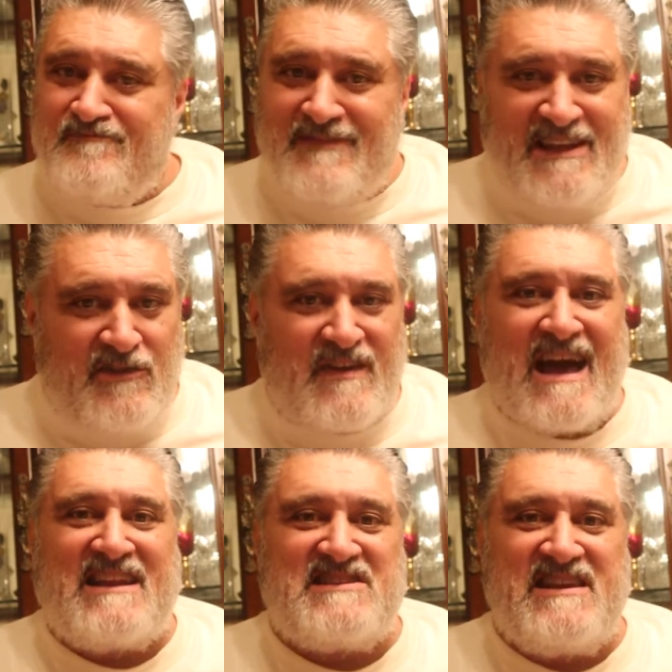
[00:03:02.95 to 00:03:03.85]
like you've
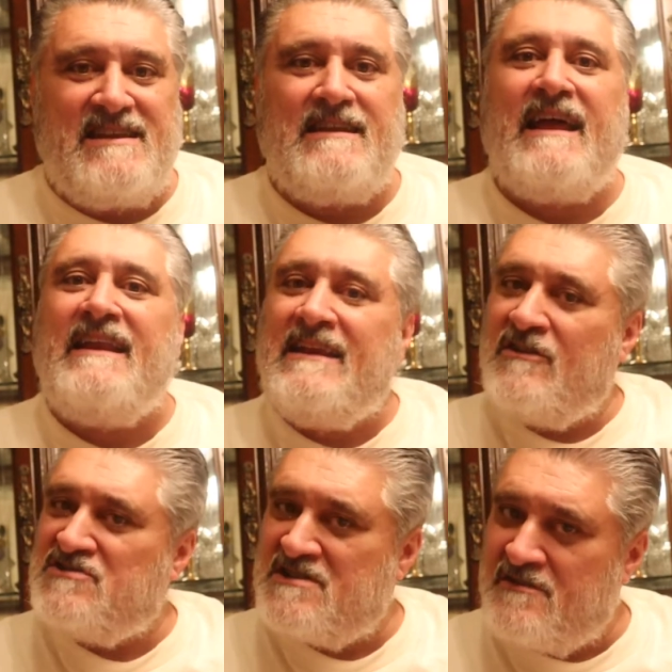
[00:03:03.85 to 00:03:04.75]
got to see it. And then
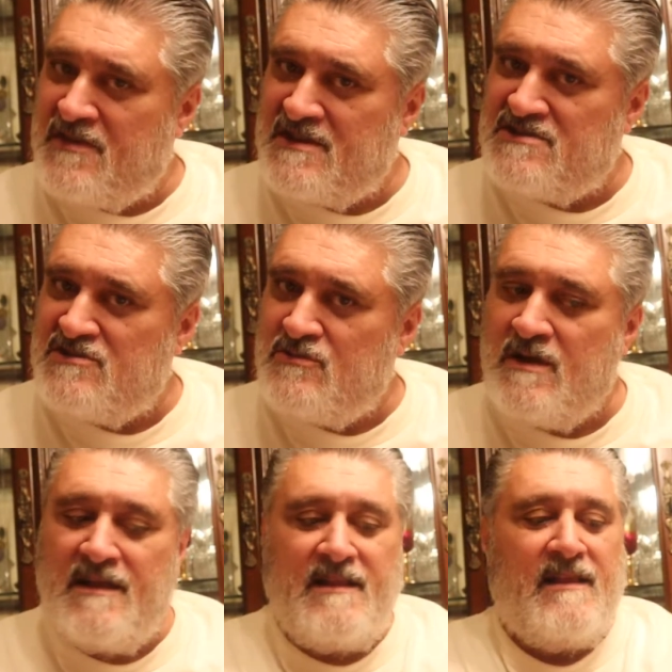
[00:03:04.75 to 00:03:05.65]
those are the things you
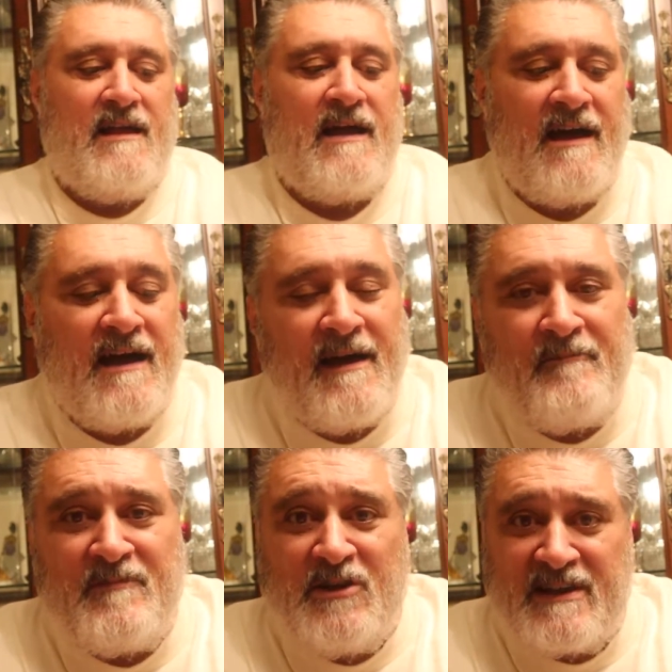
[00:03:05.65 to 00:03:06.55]

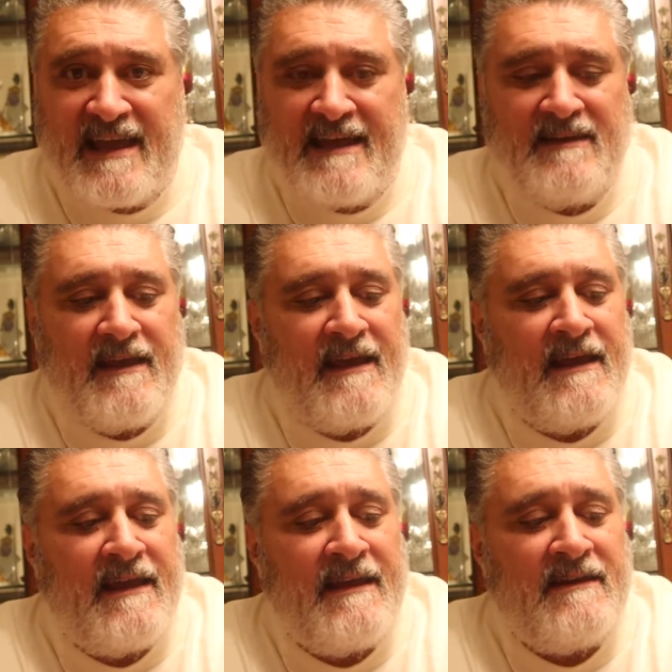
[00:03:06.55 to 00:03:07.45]
um, look at.
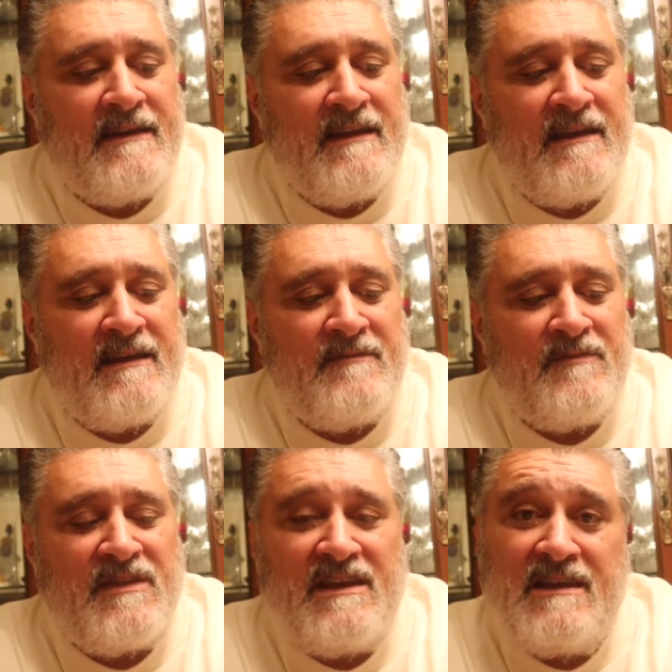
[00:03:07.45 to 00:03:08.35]
And uh,
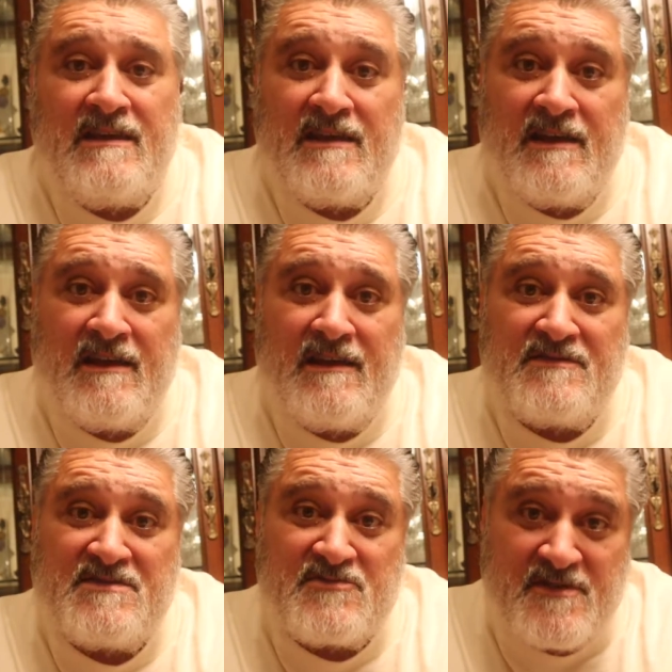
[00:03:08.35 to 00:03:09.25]
the uh,
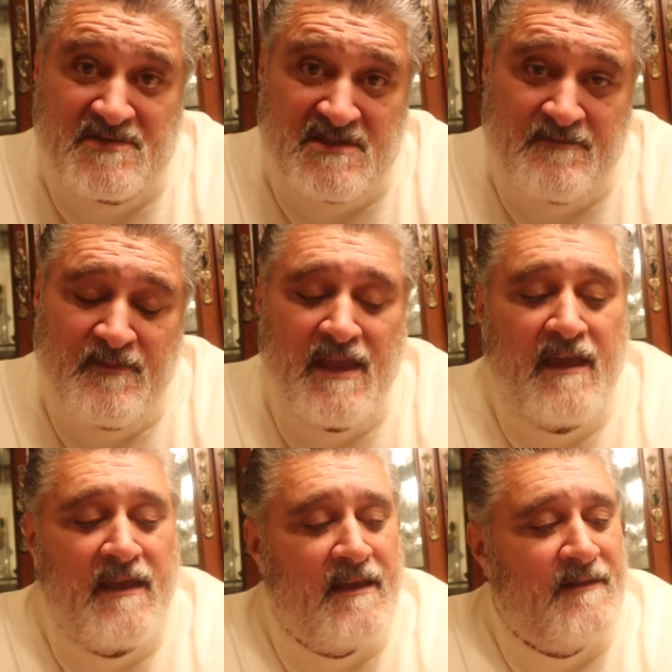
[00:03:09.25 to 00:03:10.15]
subscription
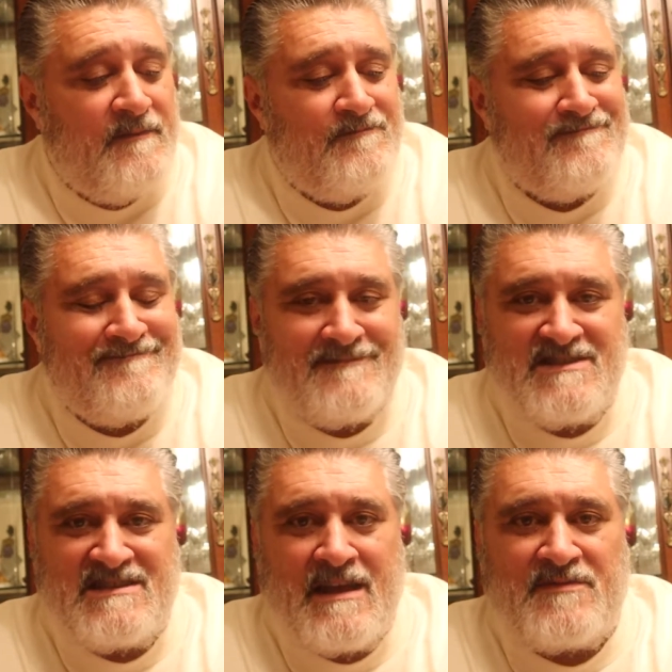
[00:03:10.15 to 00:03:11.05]

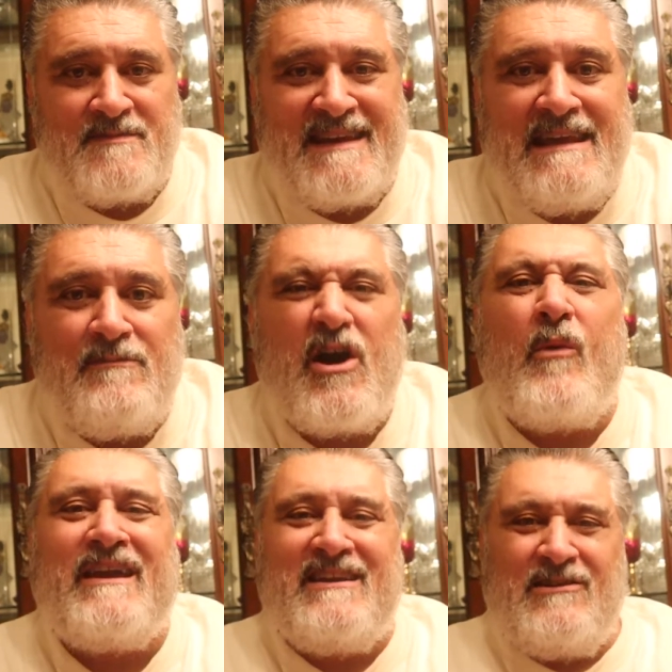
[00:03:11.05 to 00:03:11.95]
just helps me keep
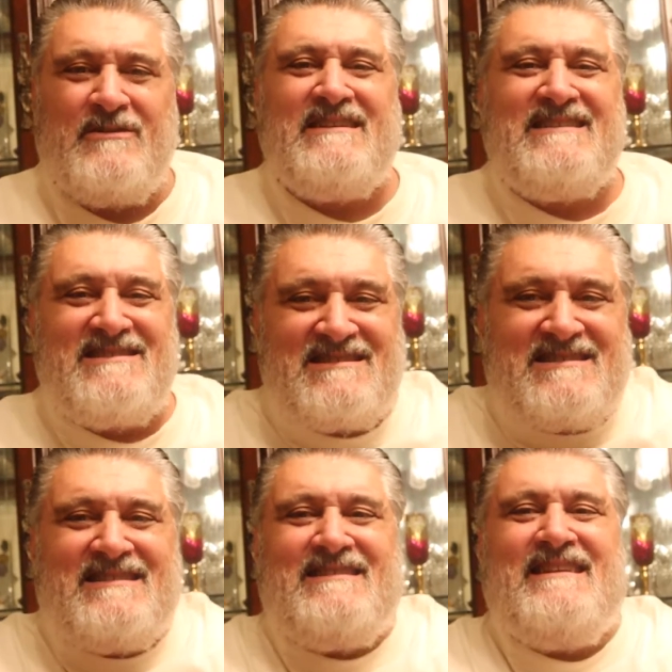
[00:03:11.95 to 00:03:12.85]
going. You know, it
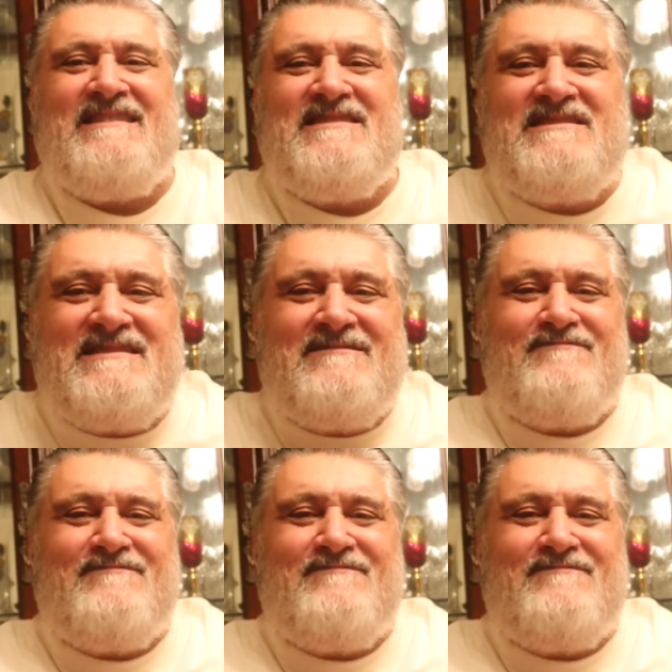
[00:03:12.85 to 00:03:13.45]
just, it just,